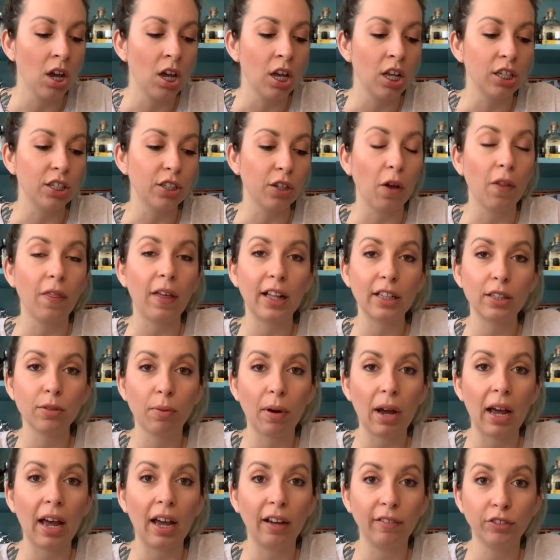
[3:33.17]
So that's
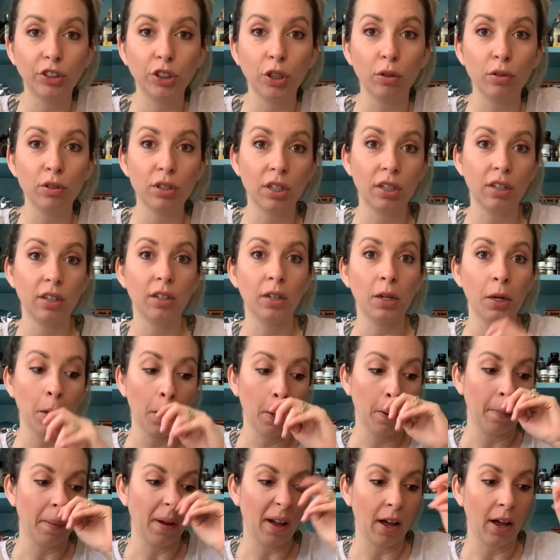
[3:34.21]
why I've chosen
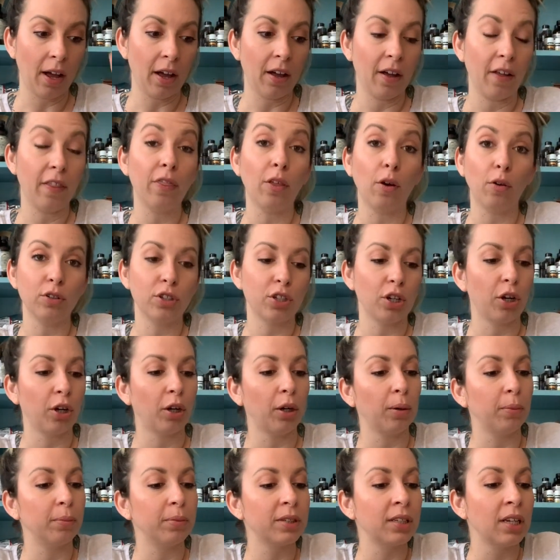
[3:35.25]
those
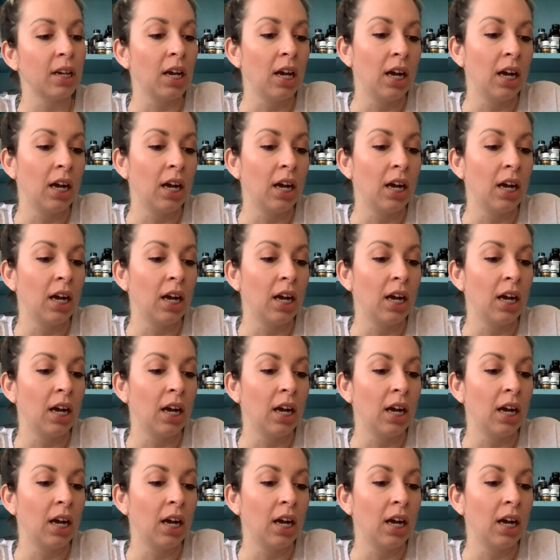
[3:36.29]
herbs.